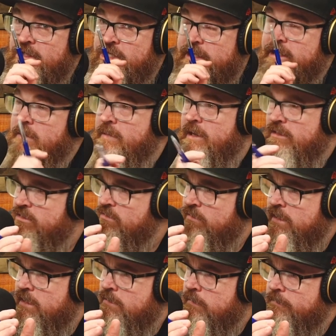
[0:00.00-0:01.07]
You hit about
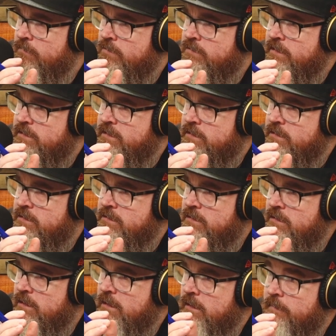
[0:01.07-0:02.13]
three or four sixes.
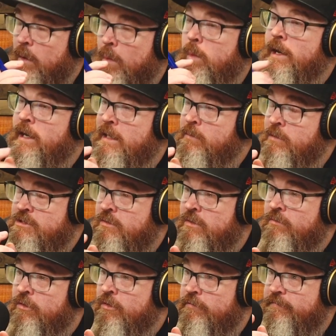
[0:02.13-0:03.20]
Yeah. But one of them was on
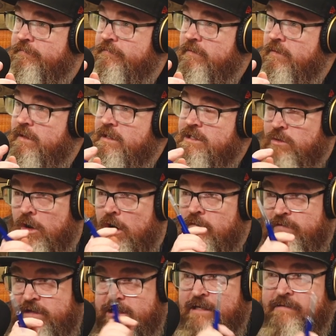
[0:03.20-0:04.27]
the roof. Yeah. So
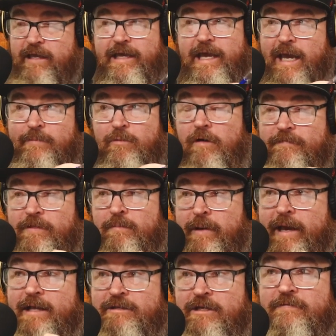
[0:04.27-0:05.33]
obviously that came off the
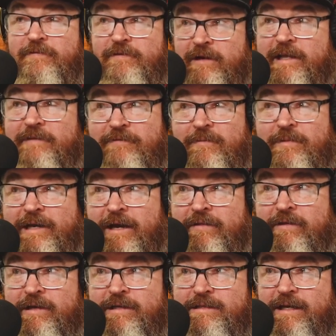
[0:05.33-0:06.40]
bat differently from the
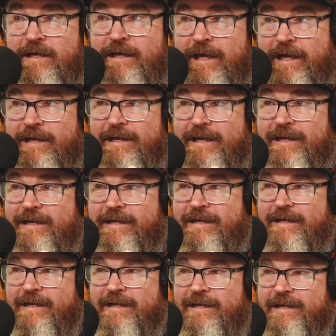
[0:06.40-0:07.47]
others. That was the shot I thought
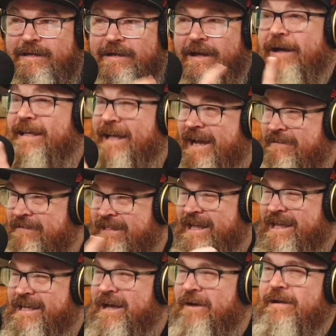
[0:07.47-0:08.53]
about when you started. Okay, well the
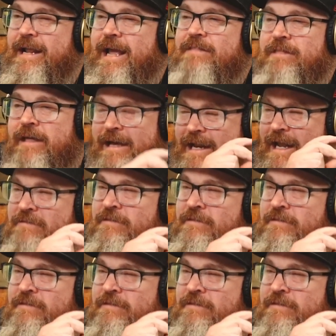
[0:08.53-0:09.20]
there you go. It yeah, had yeah. the it